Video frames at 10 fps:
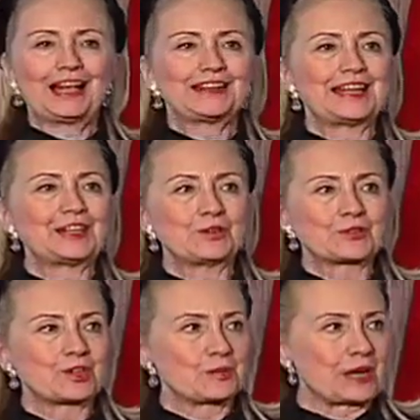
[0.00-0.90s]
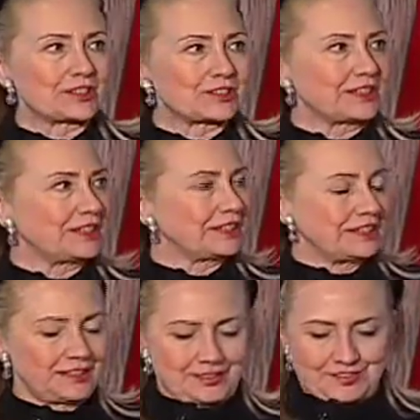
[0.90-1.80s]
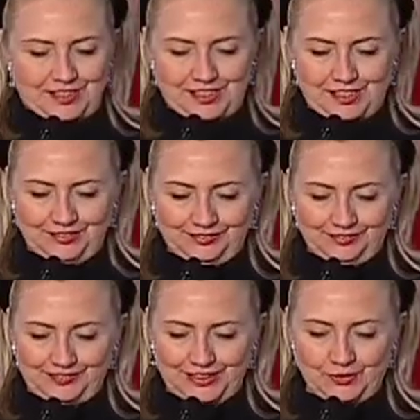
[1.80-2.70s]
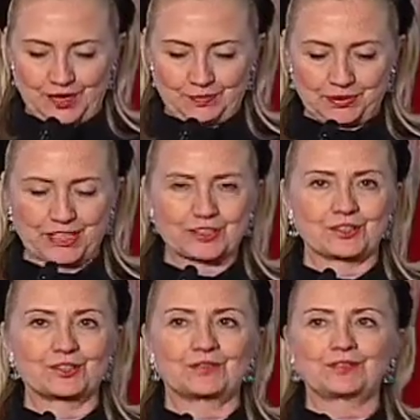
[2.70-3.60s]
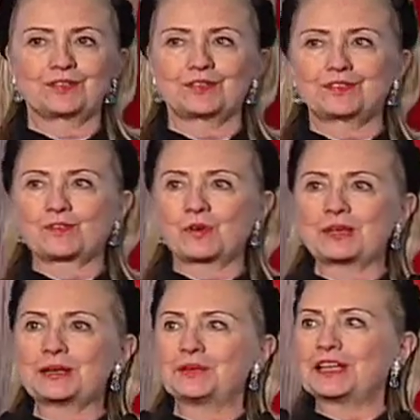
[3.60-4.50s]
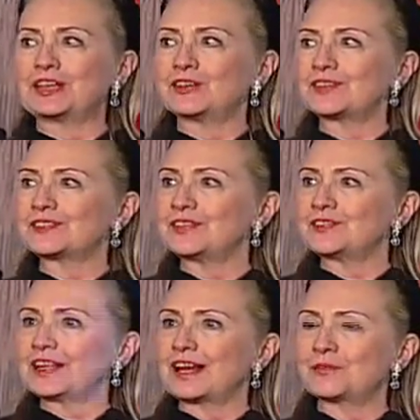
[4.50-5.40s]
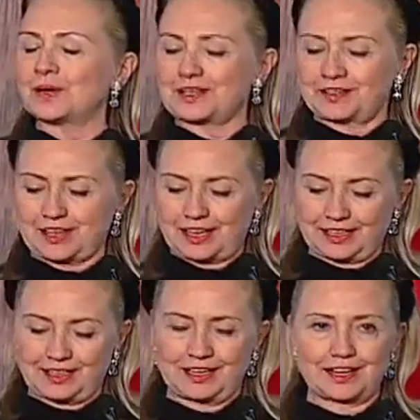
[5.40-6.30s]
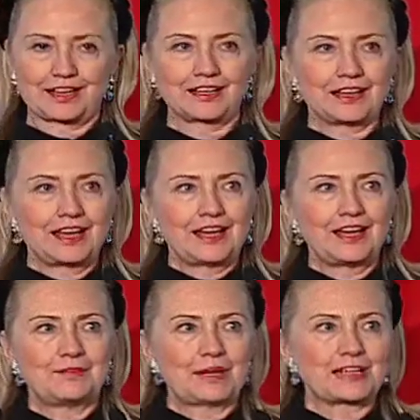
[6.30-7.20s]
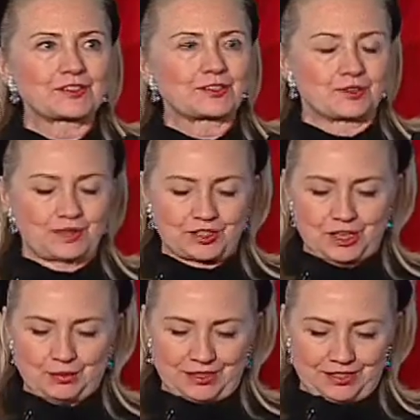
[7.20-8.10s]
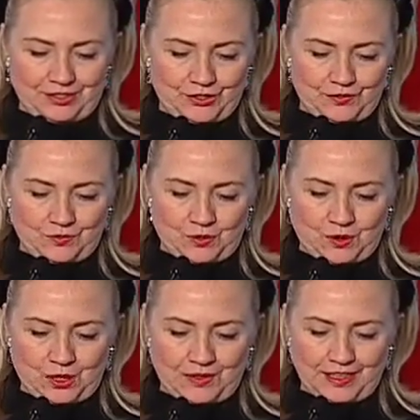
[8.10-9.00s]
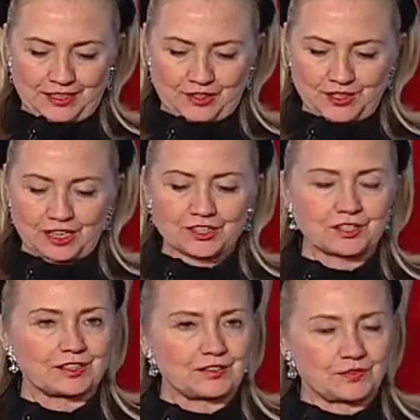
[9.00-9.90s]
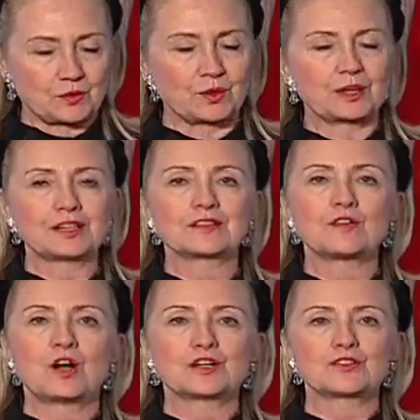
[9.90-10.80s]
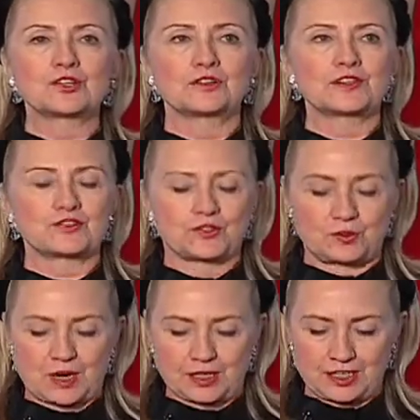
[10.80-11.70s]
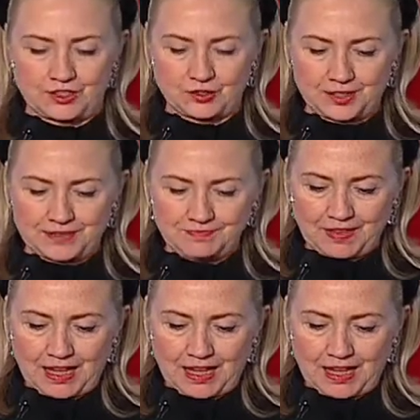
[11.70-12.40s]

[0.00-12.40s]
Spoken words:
Thank you so much. And it is a great pleasure for me to be here this evening. I want to thank Ambassador Rich Armitage for that introduction and for his long service to our country.